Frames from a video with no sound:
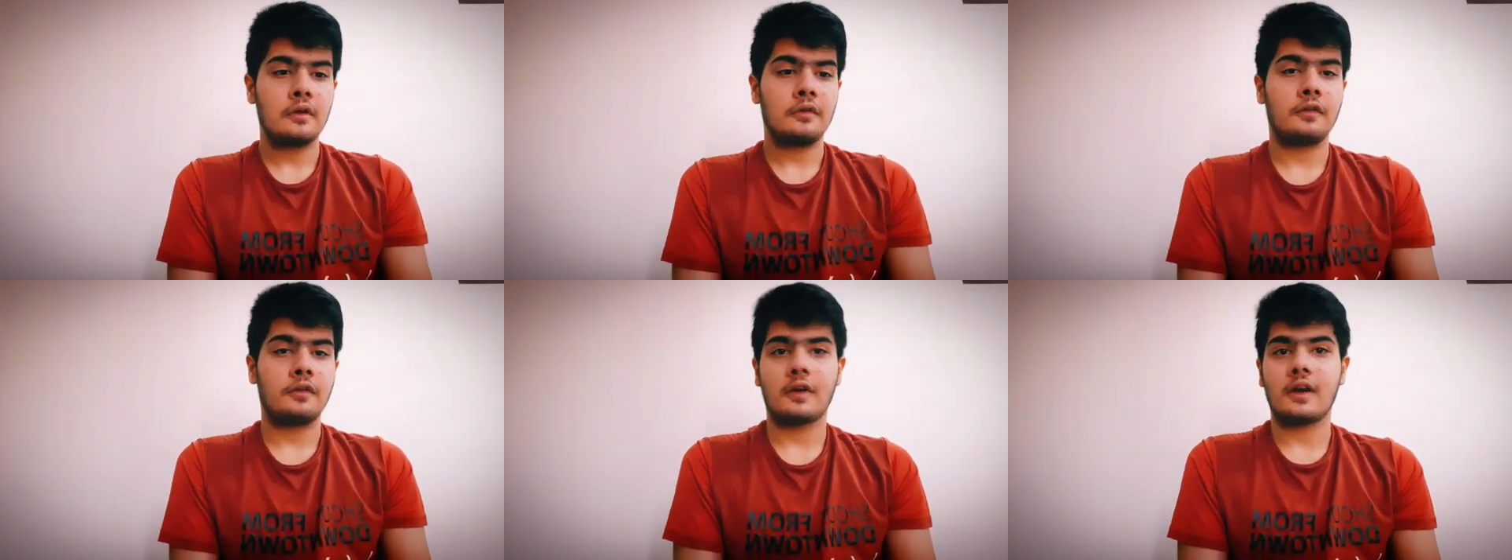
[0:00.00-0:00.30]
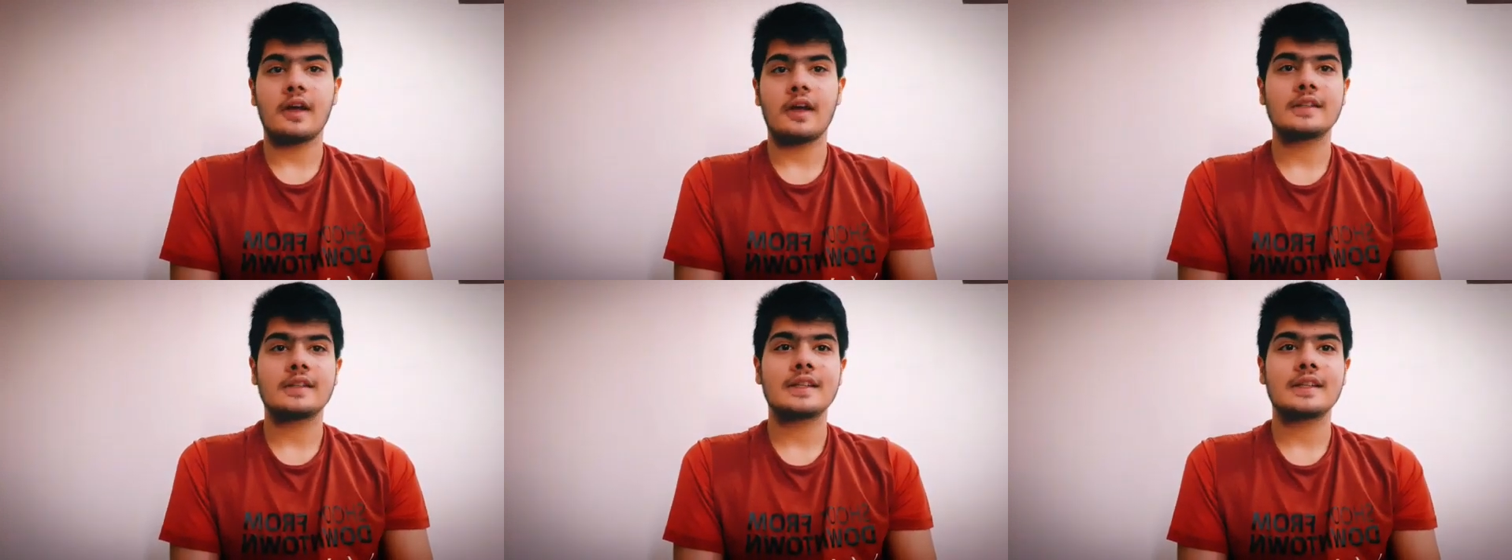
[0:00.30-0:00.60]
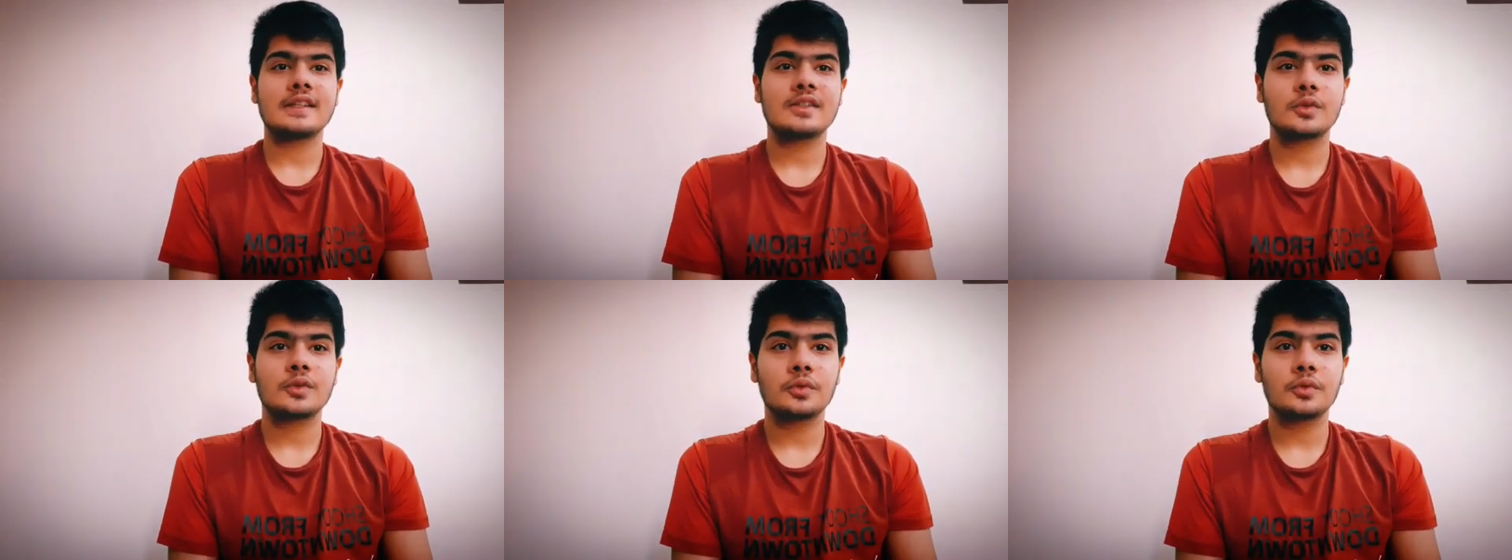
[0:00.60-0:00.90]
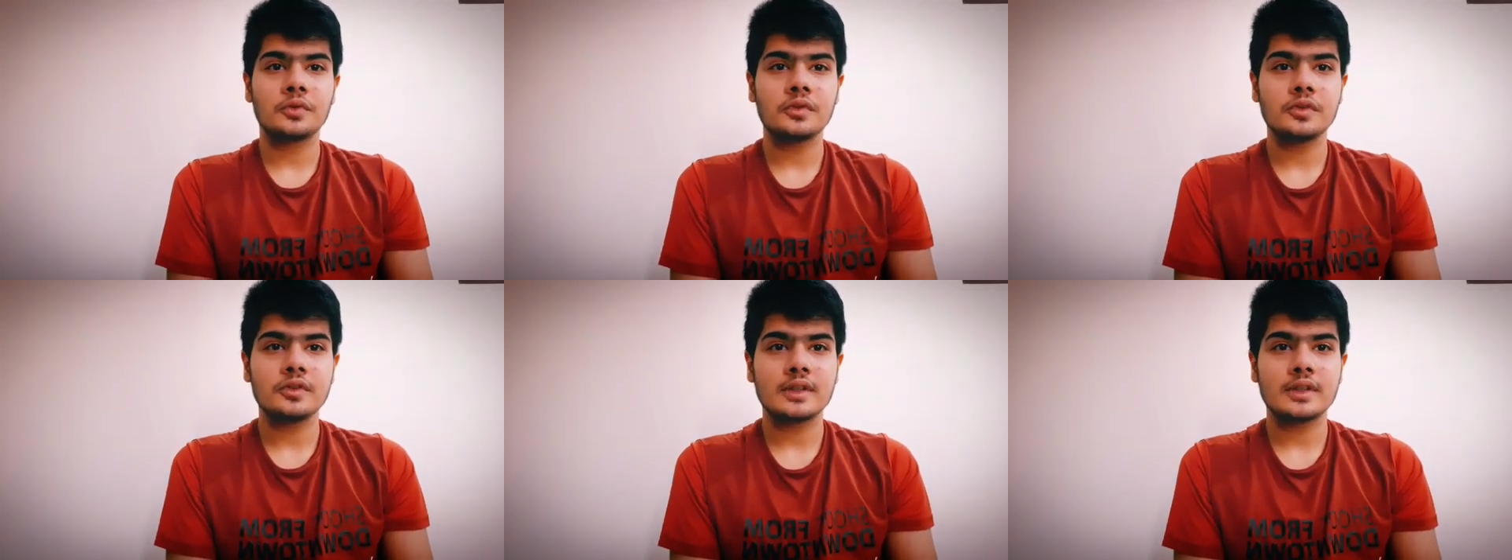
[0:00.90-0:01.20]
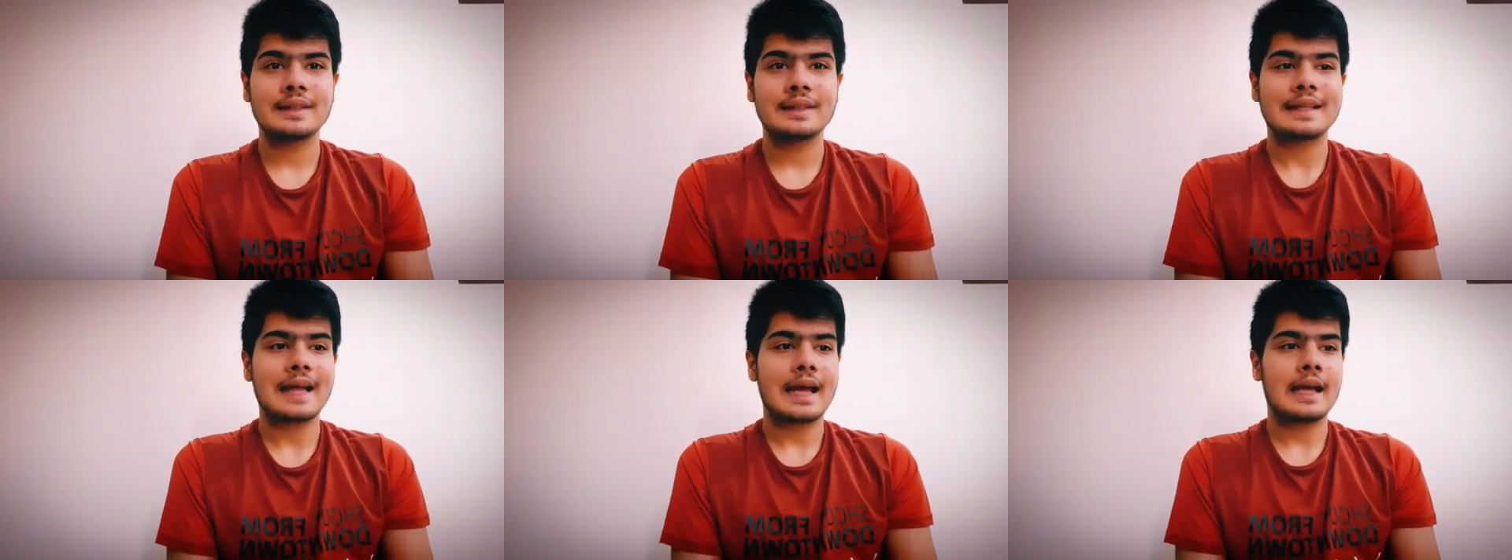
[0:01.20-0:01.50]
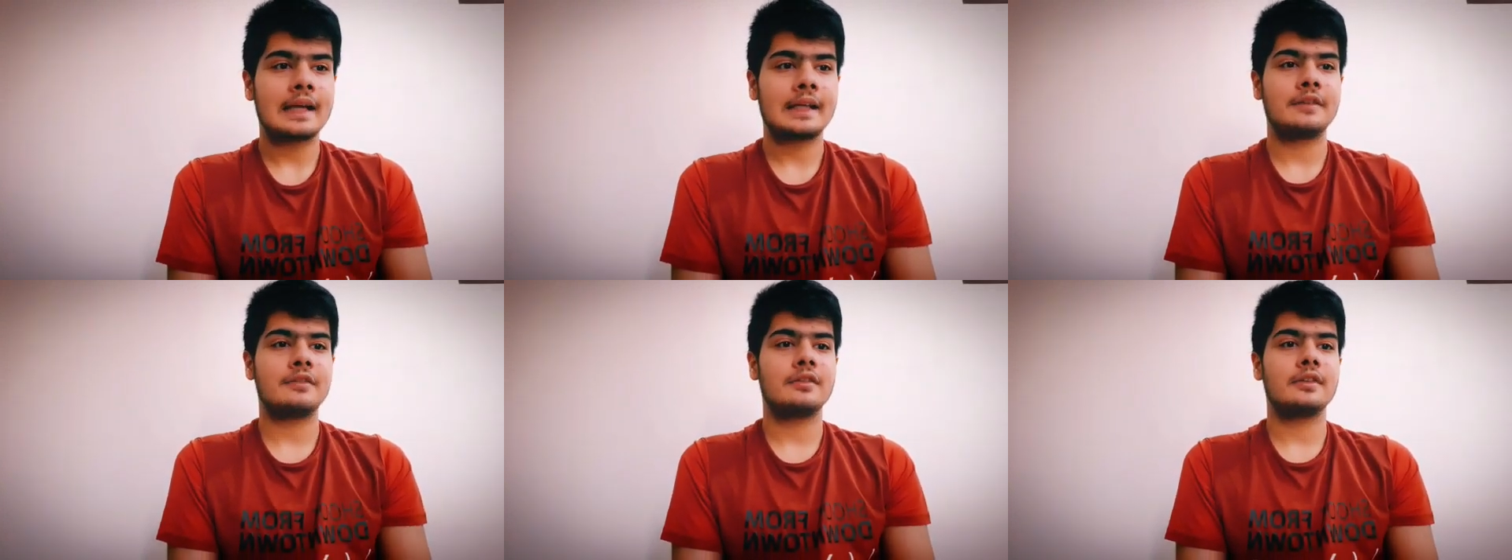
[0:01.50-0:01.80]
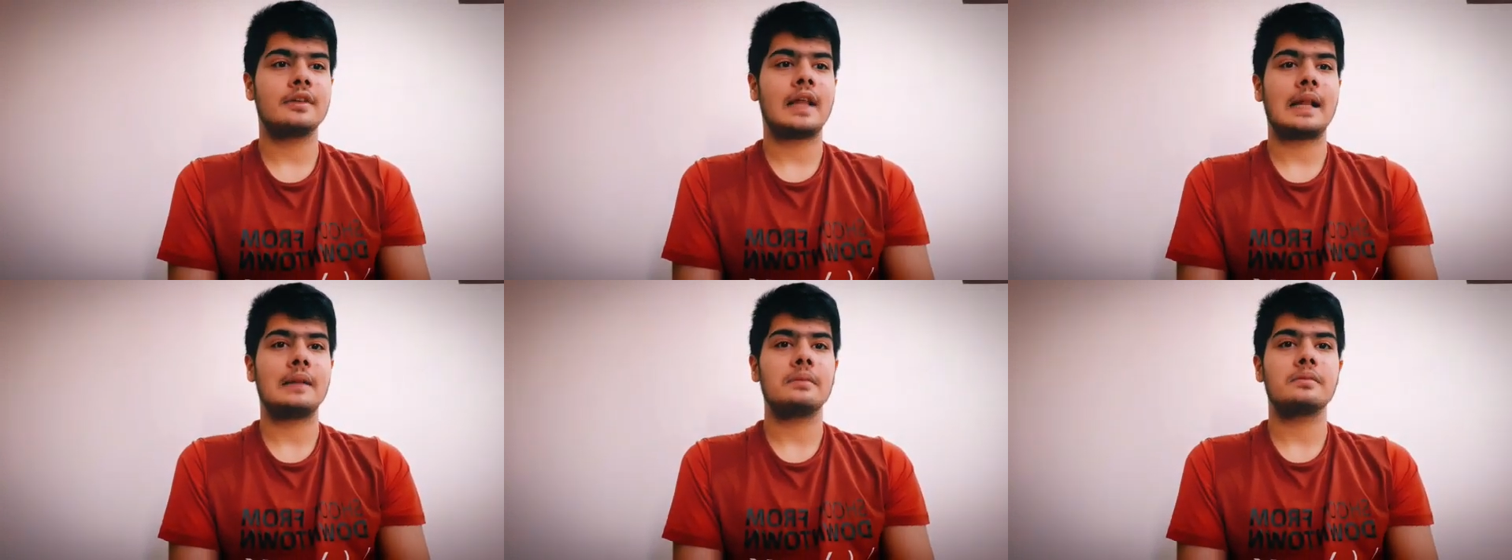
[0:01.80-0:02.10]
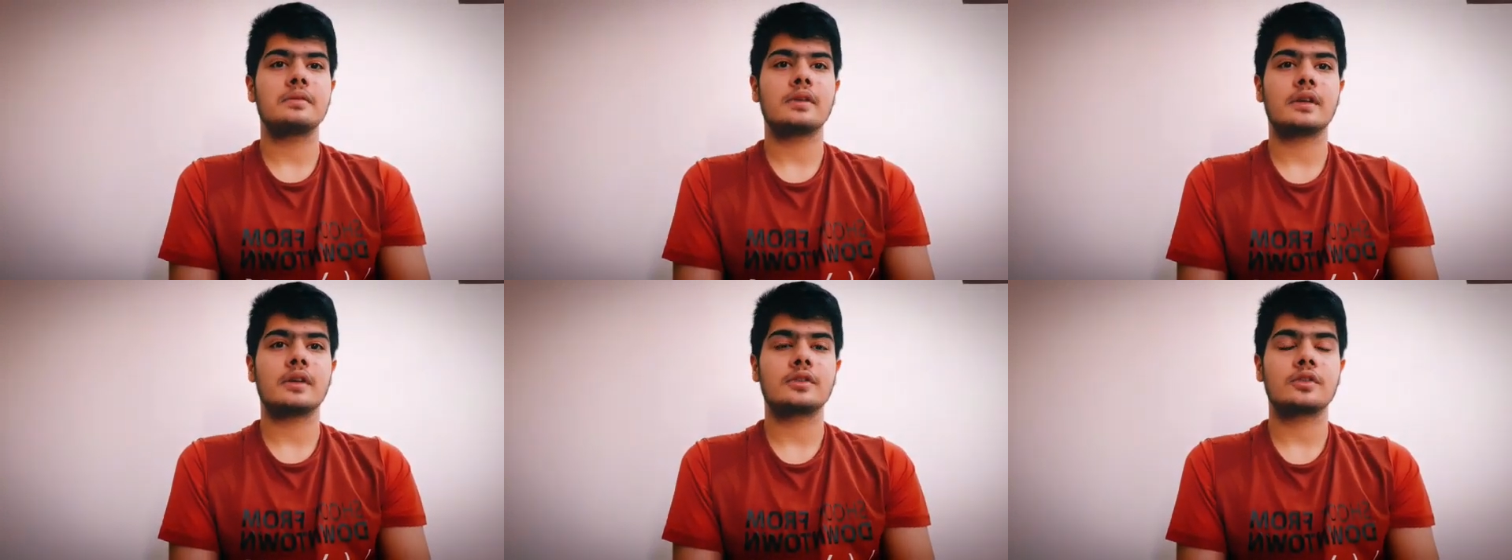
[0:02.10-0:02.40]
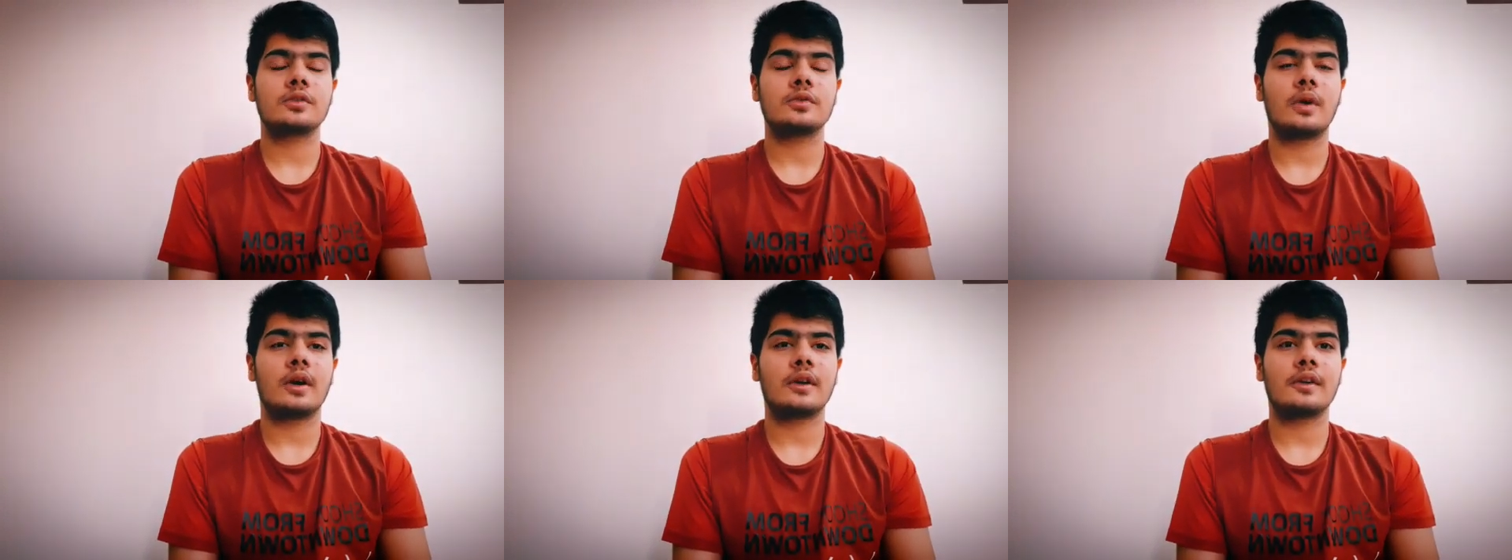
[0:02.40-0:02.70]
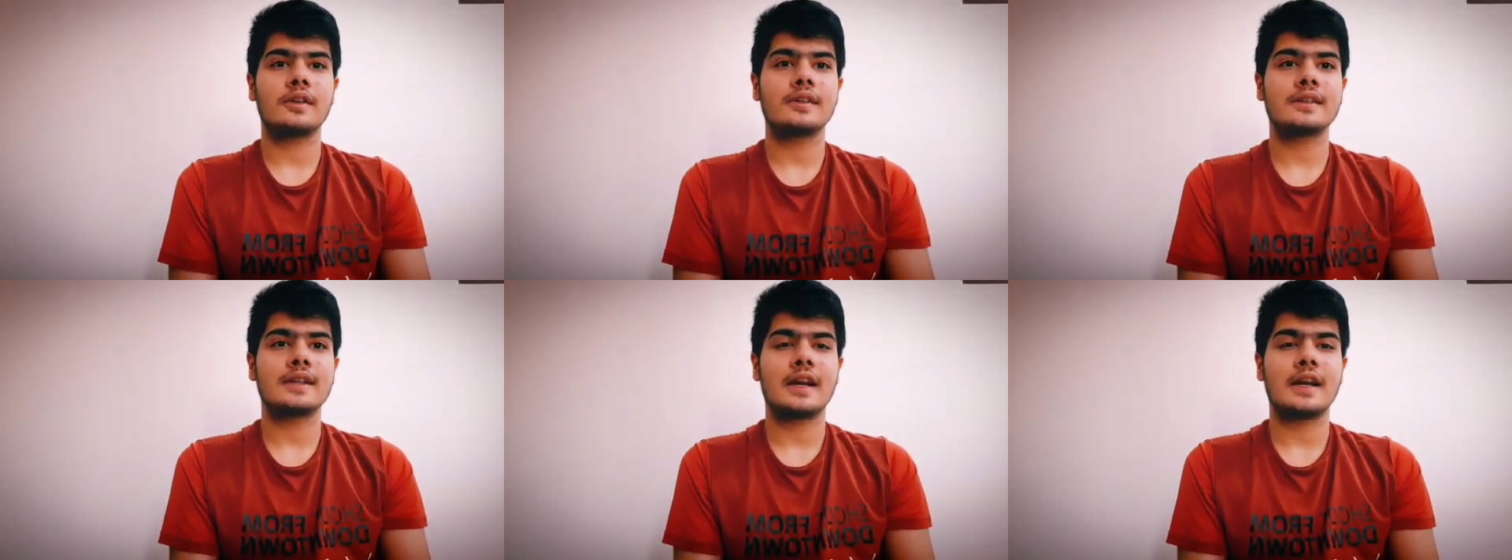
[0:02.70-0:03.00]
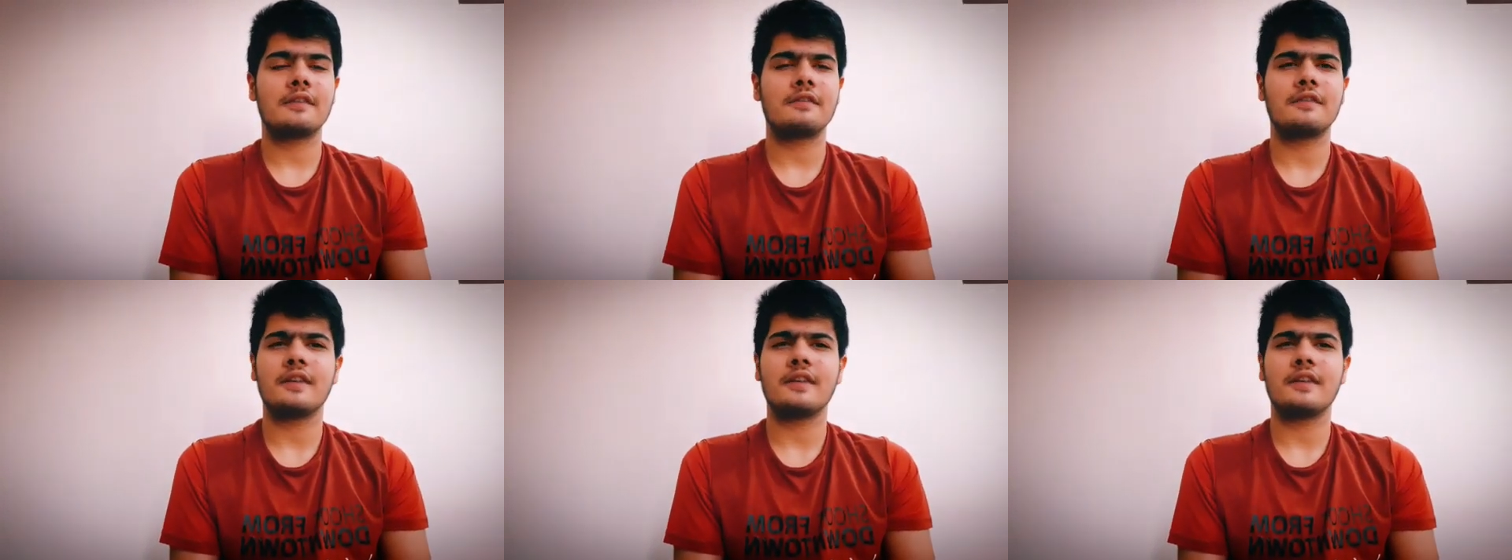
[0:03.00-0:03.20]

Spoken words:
for us as students, it even helps us to understand